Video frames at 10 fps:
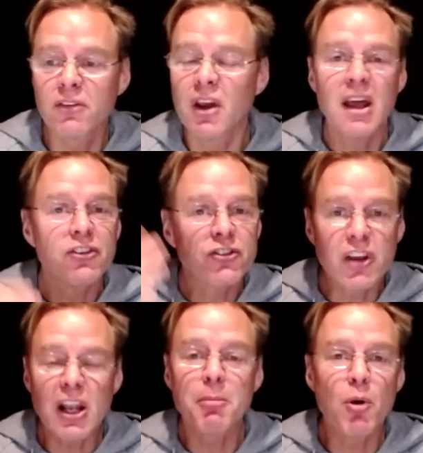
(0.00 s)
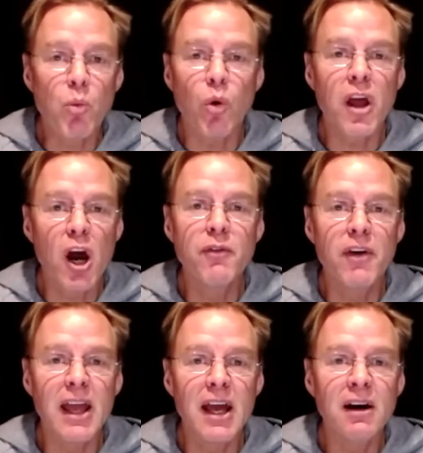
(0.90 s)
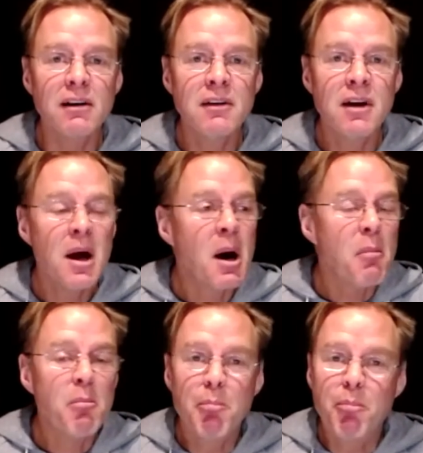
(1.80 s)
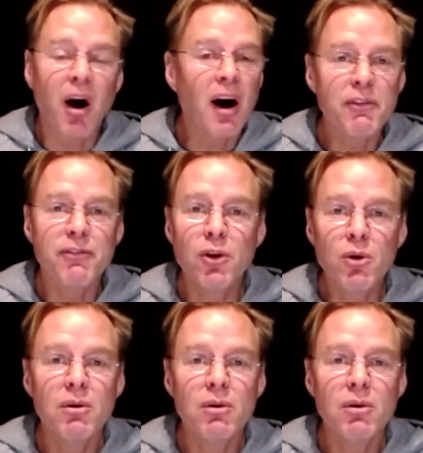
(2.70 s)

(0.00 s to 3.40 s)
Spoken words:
set up a wallet over here, buy a few